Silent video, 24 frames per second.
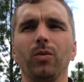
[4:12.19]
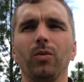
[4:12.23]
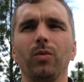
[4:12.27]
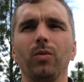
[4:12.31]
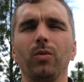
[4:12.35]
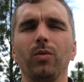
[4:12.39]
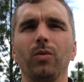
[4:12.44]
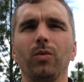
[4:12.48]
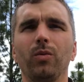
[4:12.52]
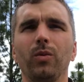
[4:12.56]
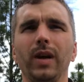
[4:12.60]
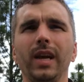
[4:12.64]

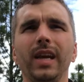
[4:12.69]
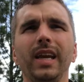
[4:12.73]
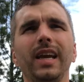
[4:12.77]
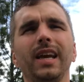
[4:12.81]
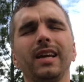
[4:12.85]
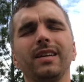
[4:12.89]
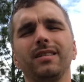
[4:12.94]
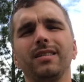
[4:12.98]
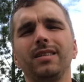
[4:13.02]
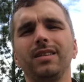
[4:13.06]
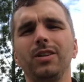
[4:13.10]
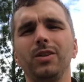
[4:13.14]
we
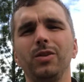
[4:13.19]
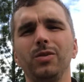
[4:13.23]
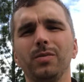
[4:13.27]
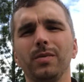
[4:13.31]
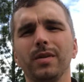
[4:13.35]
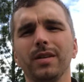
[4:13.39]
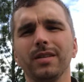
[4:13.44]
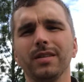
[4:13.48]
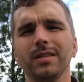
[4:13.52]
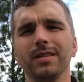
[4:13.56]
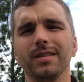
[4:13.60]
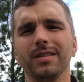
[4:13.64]
as
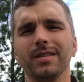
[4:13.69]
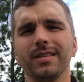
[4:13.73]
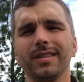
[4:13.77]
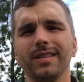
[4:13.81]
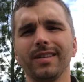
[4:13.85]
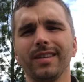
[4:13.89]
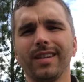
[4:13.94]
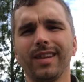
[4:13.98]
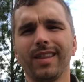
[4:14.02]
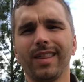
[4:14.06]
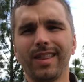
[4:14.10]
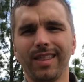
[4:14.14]
humans
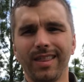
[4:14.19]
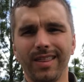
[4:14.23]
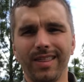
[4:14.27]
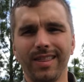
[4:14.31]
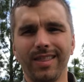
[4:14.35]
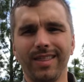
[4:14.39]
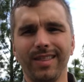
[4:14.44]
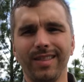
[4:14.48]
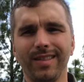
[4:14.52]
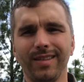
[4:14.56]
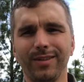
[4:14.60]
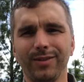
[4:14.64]

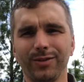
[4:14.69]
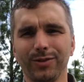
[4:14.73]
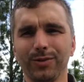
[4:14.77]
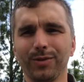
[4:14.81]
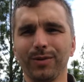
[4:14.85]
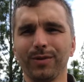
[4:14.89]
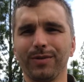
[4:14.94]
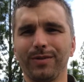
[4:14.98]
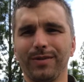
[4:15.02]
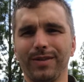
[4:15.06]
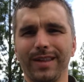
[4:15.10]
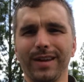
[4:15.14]
sort
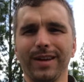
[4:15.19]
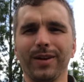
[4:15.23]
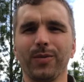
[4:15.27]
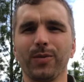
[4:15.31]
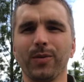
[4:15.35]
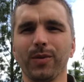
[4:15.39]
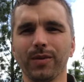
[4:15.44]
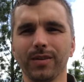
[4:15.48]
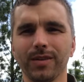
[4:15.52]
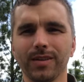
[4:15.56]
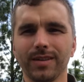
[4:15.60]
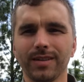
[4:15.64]
of think
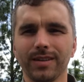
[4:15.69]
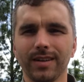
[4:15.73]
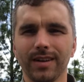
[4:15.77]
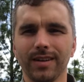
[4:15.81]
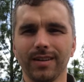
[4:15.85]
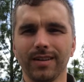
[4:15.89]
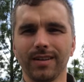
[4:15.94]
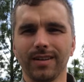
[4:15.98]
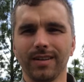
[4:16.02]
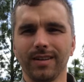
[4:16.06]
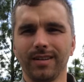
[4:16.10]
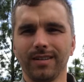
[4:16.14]
we're the
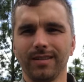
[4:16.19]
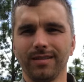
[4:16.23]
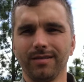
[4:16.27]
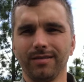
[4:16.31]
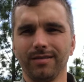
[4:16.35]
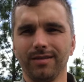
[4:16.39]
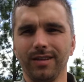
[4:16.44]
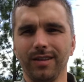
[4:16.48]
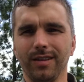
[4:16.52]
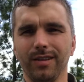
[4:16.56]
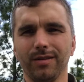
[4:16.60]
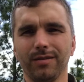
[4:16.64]
center of
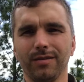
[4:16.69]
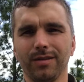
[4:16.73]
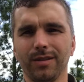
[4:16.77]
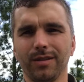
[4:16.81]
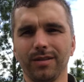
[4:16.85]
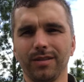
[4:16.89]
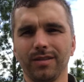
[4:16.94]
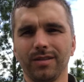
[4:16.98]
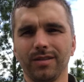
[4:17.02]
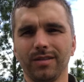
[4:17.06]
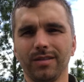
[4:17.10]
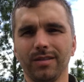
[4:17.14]
the
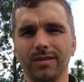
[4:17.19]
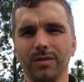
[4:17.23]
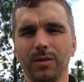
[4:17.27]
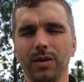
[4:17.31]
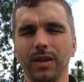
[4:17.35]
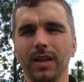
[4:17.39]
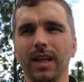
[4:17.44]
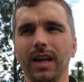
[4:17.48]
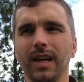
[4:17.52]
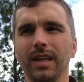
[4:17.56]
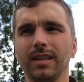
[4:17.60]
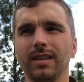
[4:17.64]
universe. We
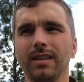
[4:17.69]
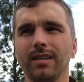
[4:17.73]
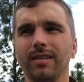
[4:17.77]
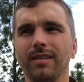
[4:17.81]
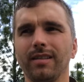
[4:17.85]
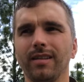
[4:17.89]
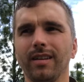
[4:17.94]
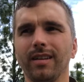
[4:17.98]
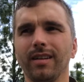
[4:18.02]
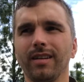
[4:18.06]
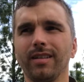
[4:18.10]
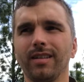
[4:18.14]
like to
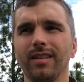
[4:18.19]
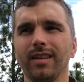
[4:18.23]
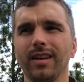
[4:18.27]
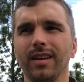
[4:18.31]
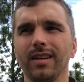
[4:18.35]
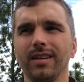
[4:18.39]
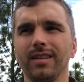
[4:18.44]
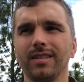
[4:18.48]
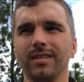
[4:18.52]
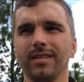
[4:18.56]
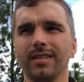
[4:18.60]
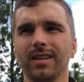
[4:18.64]
think
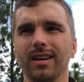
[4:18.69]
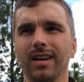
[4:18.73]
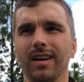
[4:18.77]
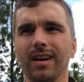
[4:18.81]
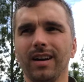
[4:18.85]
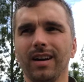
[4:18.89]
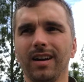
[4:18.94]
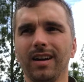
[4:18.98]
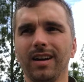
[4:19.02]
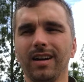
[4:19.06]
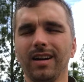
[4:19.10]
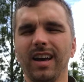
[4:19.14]
that
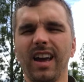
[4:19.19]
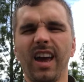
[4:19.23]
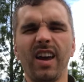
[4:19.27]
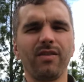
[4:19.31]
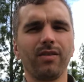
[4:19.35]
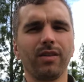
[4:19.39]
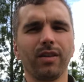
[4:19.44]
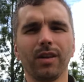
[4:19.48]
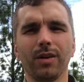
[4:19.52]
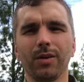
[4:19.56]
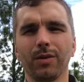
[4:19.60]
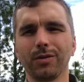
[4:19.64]

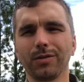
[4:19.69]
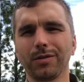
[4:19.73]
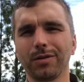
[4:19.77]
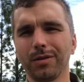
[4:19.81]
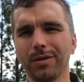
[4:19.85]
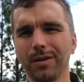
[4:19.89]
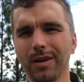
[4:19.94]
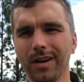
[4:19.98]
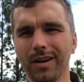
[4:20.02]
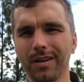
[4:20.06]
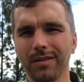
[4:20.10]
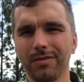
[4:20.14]
everything was
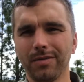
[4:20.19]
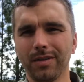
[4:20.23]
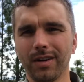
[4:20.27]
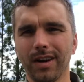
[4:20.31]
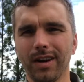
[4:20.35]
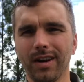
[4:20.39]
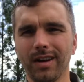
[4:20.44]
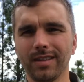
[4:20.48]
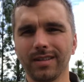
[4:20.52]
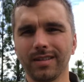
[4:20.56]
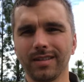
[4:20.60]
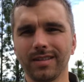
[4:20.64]
created for
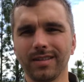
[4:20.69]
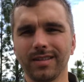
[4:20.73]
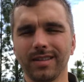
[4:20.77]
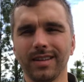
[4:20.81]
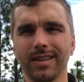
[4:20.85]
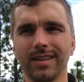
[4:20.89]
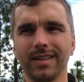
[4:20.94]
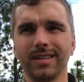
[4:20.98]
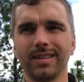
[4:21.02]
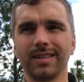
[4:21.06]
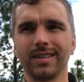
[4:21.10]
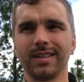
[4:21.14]
us,
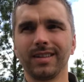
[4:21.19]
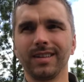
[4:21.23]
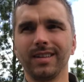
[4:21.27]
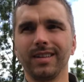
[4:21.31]
that